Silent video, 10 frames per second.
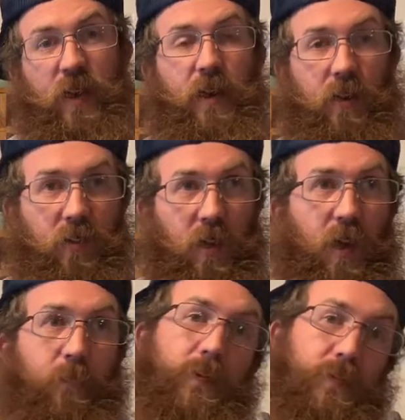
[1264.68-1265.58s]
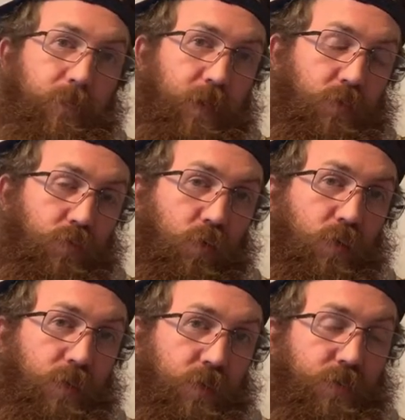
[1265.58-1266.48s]
that, I'll comp it to make sure
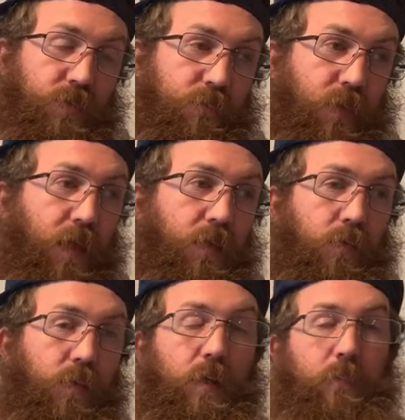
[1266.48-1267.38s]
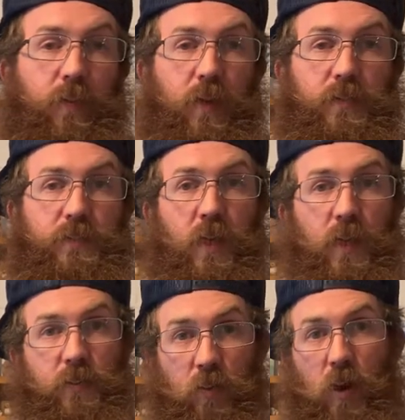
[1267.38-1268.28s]
that there is some value in it, because
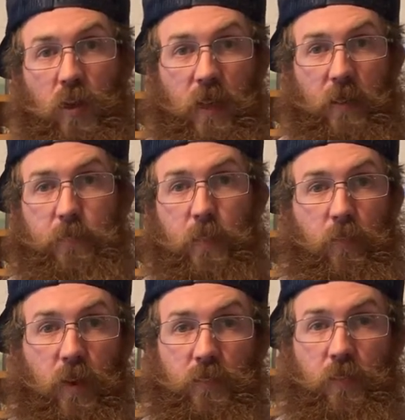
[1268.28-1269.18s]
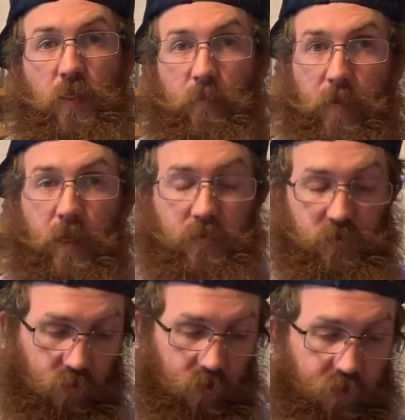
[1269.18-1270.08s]
there are a lot of people out there that buy
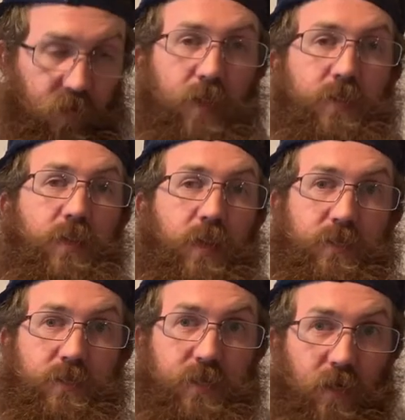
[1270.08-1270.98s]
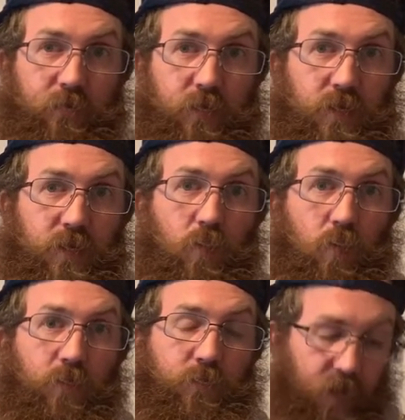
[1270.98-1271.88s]
these sort of things, and it's definitely
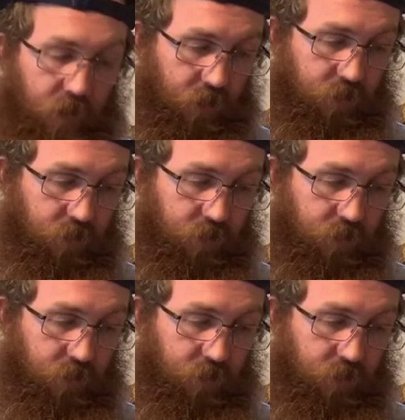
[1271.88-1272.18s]
worth getting